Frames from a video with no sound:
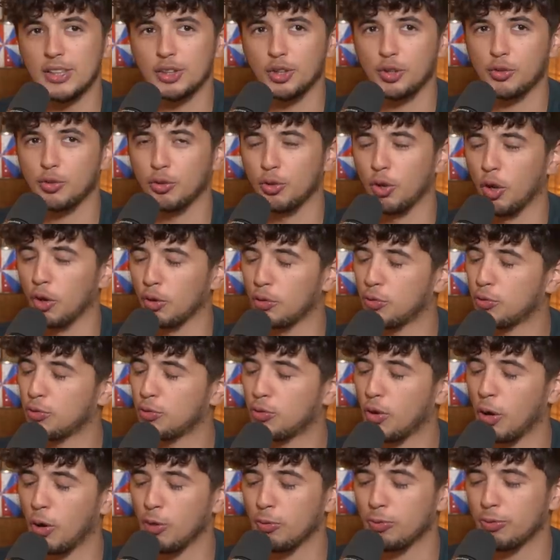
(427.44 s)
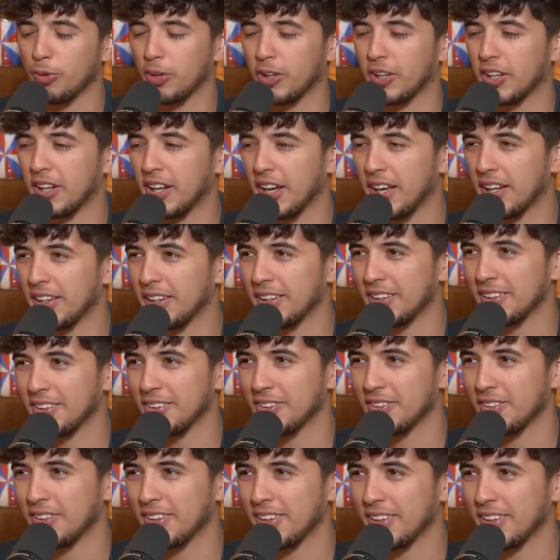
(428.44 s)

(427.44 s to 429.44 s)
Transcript: it just looks so fucking alien, doesn't